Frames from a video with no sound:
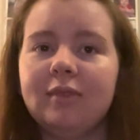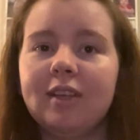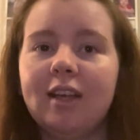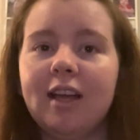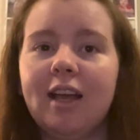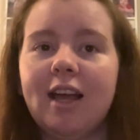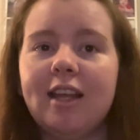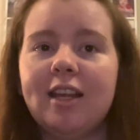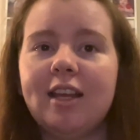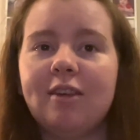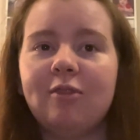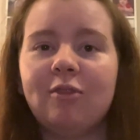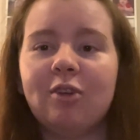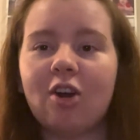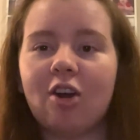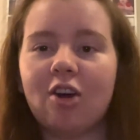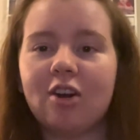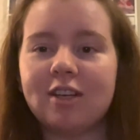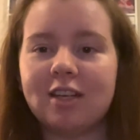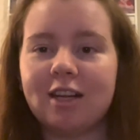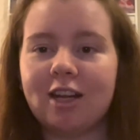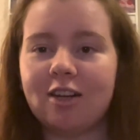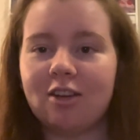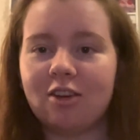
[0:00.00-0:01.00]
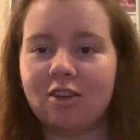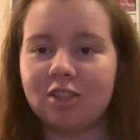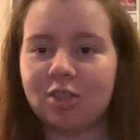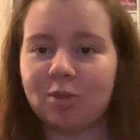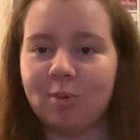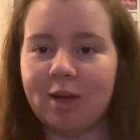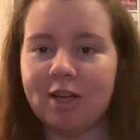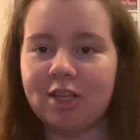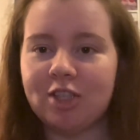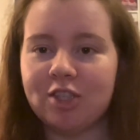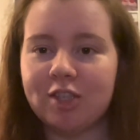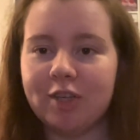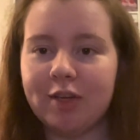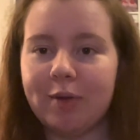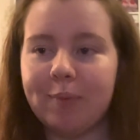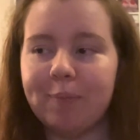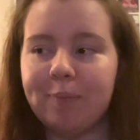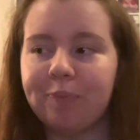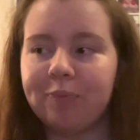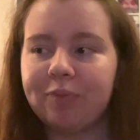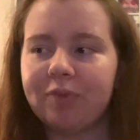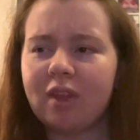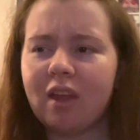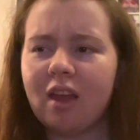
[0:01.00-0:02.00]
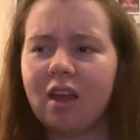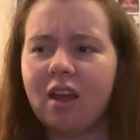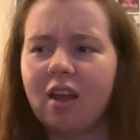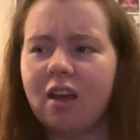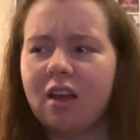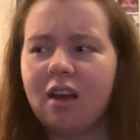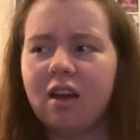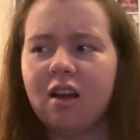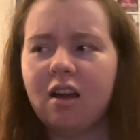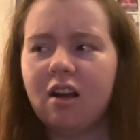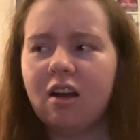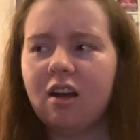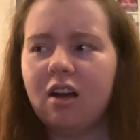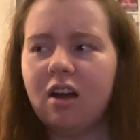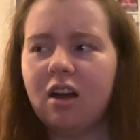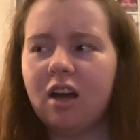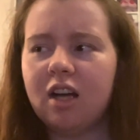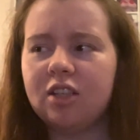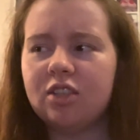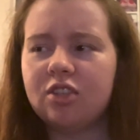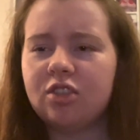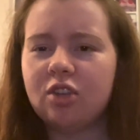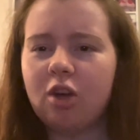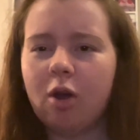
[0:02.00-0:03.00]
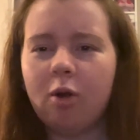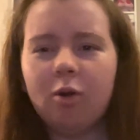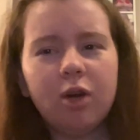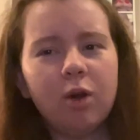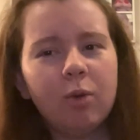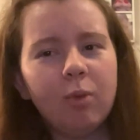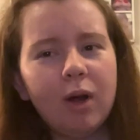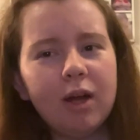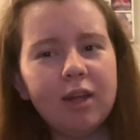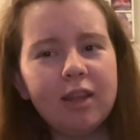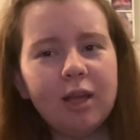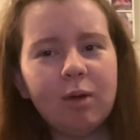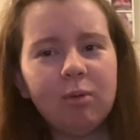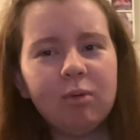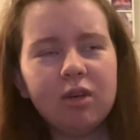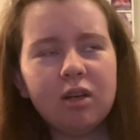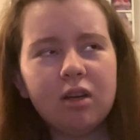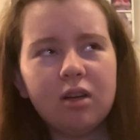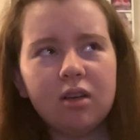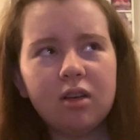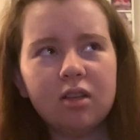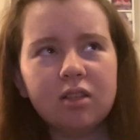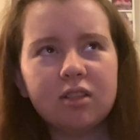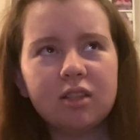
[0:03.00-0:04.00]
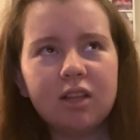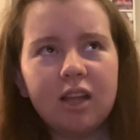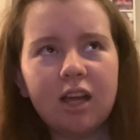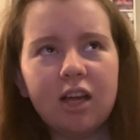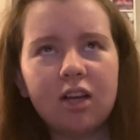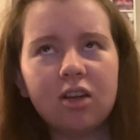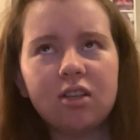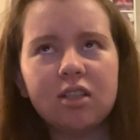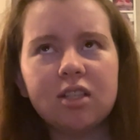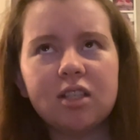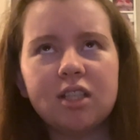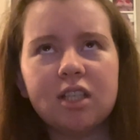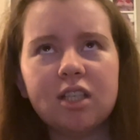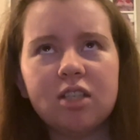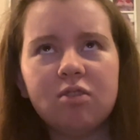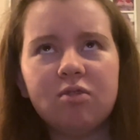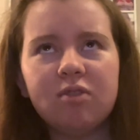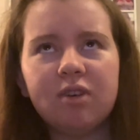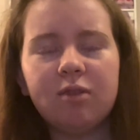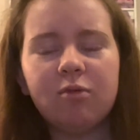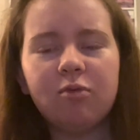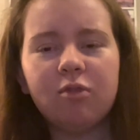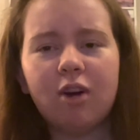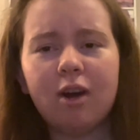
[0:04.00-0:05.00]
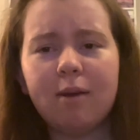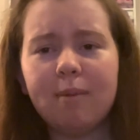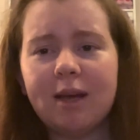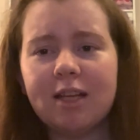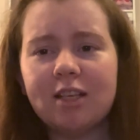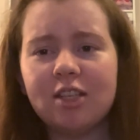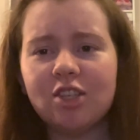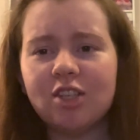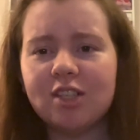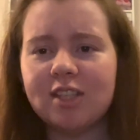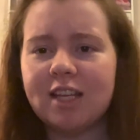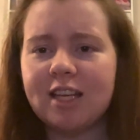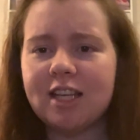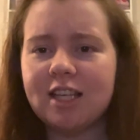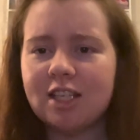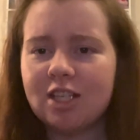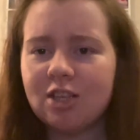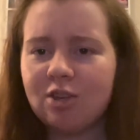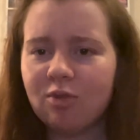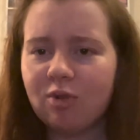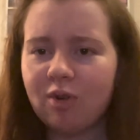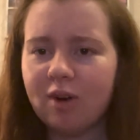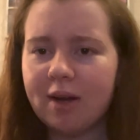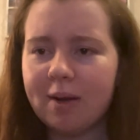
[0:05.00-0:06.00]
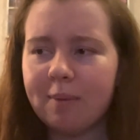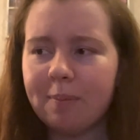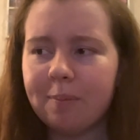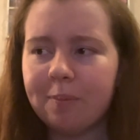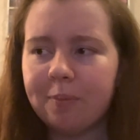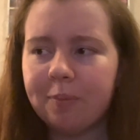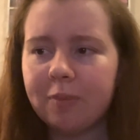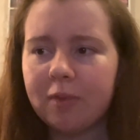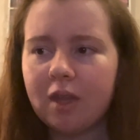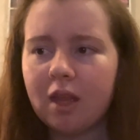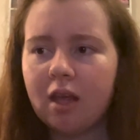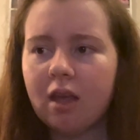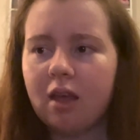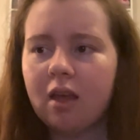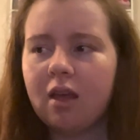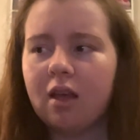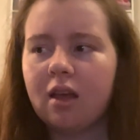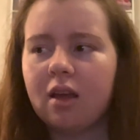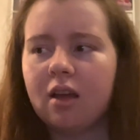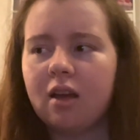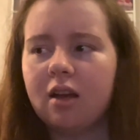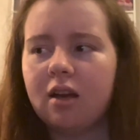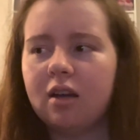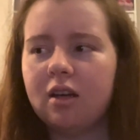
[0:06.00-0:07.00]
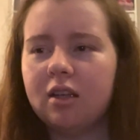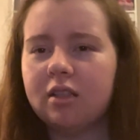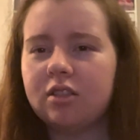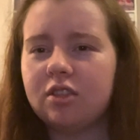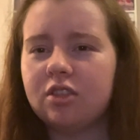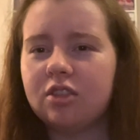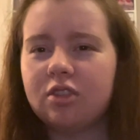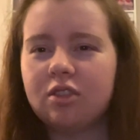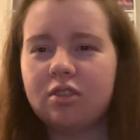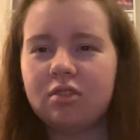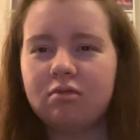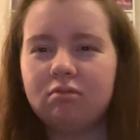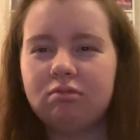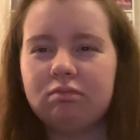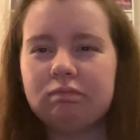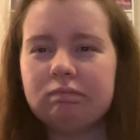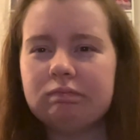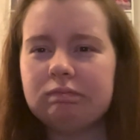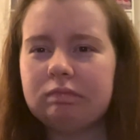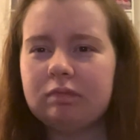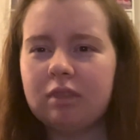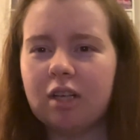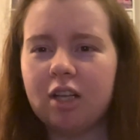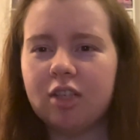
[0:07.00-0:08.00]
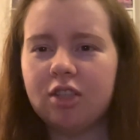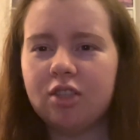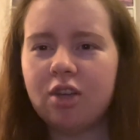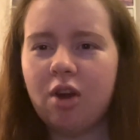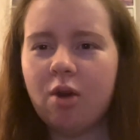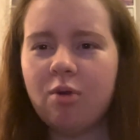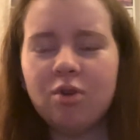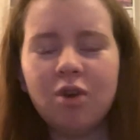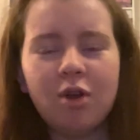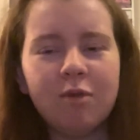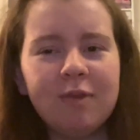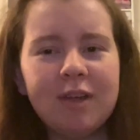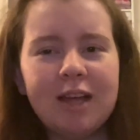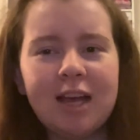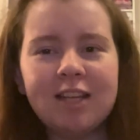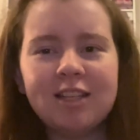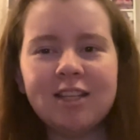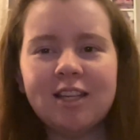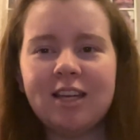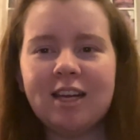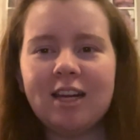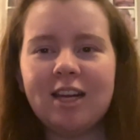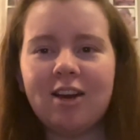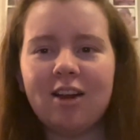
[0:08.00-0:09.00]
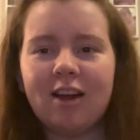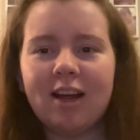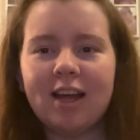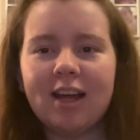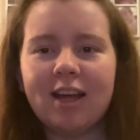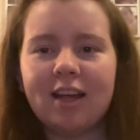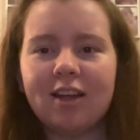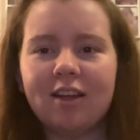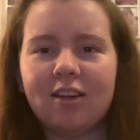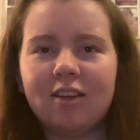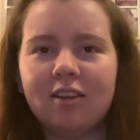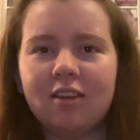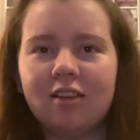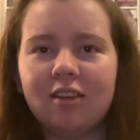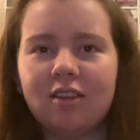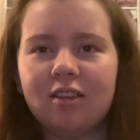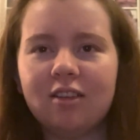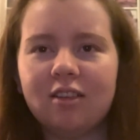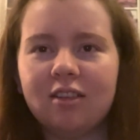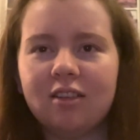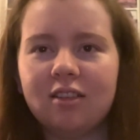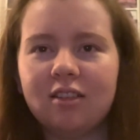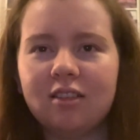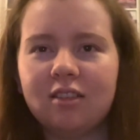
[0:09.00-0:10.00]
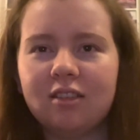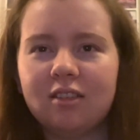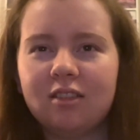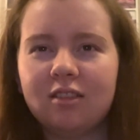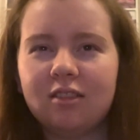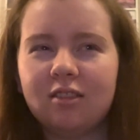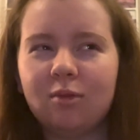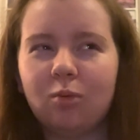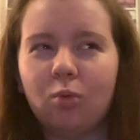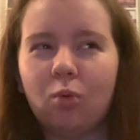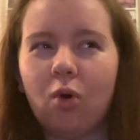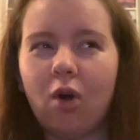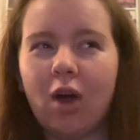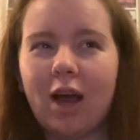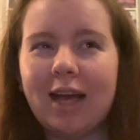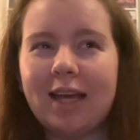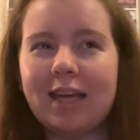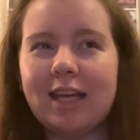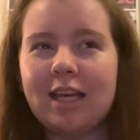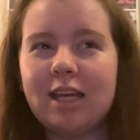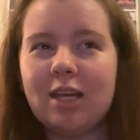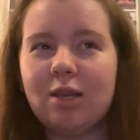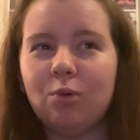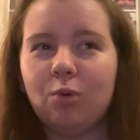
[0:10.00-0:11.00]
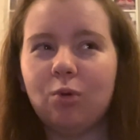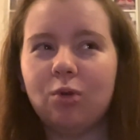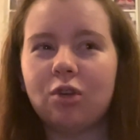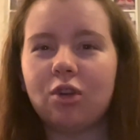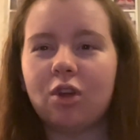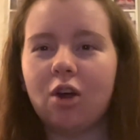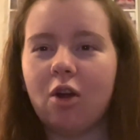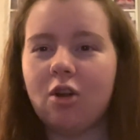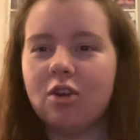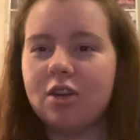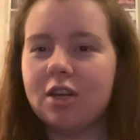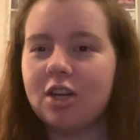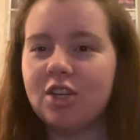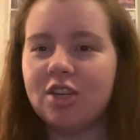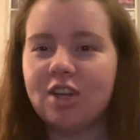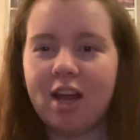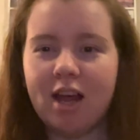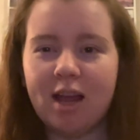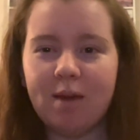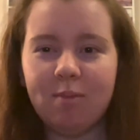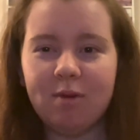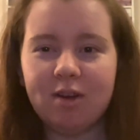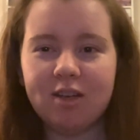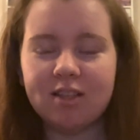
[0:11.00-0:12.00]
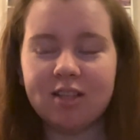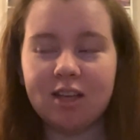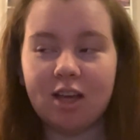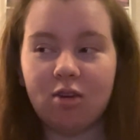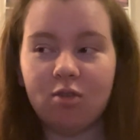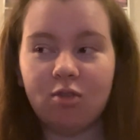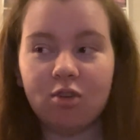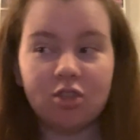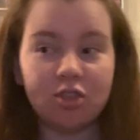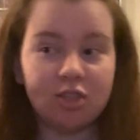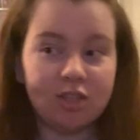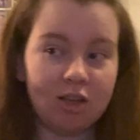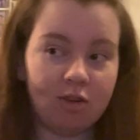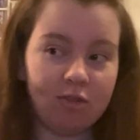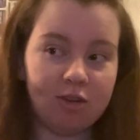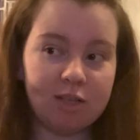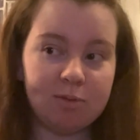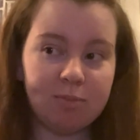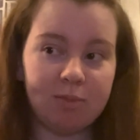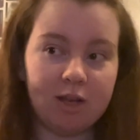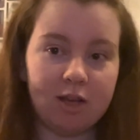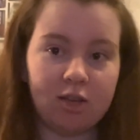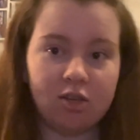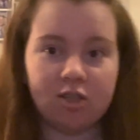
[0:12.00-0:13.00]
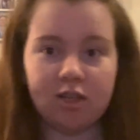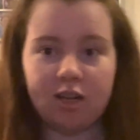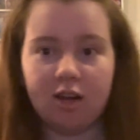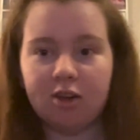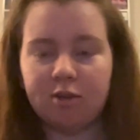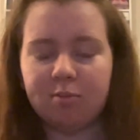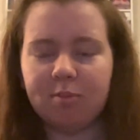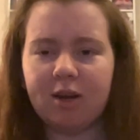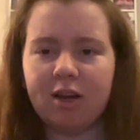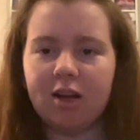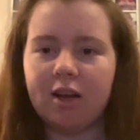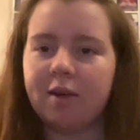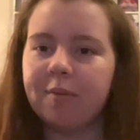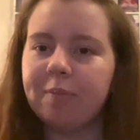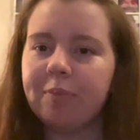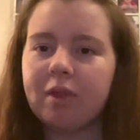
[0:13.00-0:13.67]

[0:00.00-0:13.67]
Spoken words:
And then regarding that last question, I don't know why they would ask that, considering Ryan Mason just interim. I don't know if he has any like why he would go to chairman and say, oh, you should sell this player, you should sell this player.